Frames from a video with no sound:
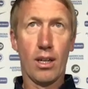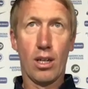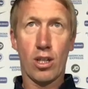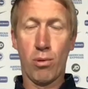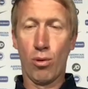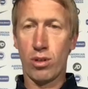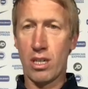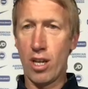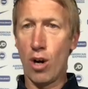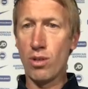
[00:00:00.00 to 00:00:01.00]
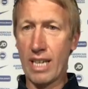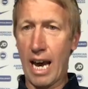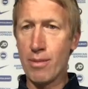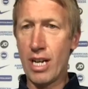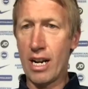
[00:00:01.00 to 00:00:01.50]
supporters in those
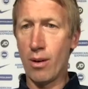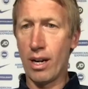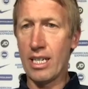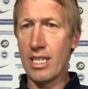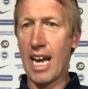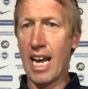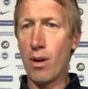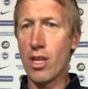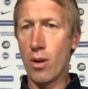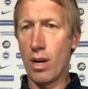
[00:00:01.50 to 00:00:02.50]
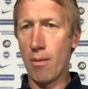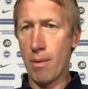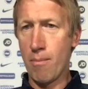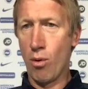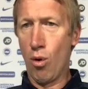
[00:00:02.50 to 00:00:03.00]
games generally stay with you a little
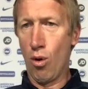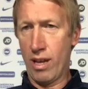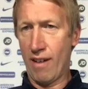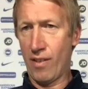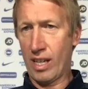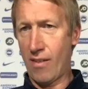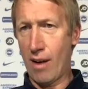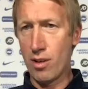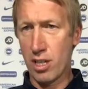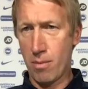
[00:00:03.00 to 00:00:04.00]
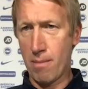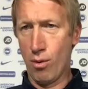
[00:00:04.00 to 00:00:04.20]
bit more. They forgive errors a bit